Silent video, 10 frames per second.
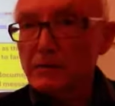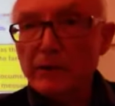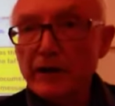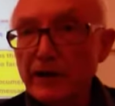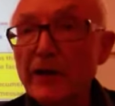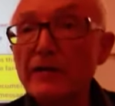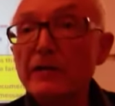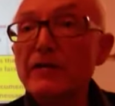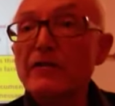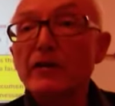
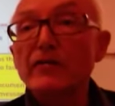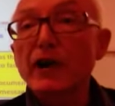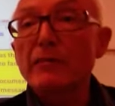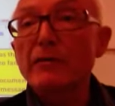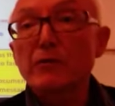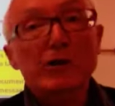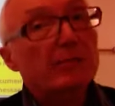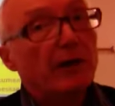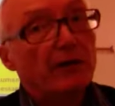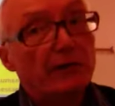Begin the assignment work
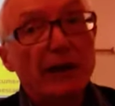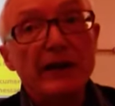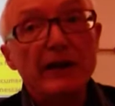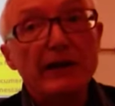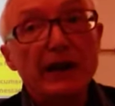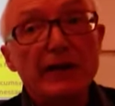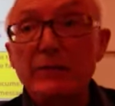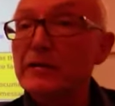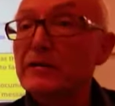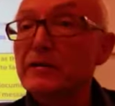by creating a
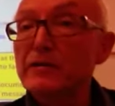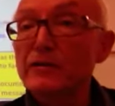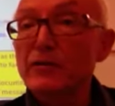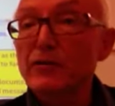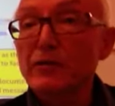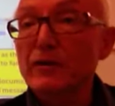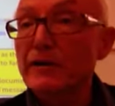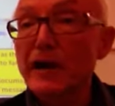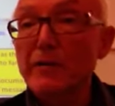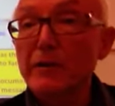document,
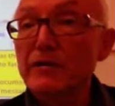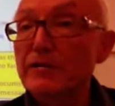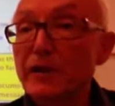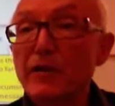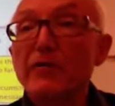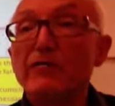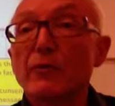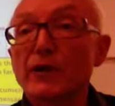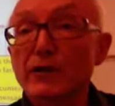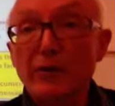name it so
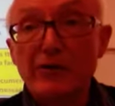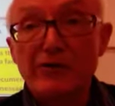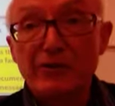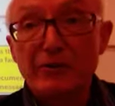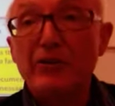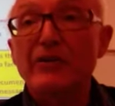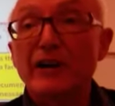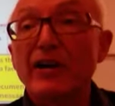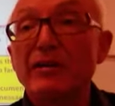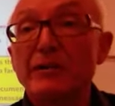we know what the
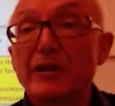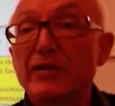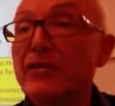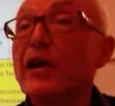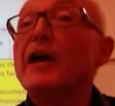document is,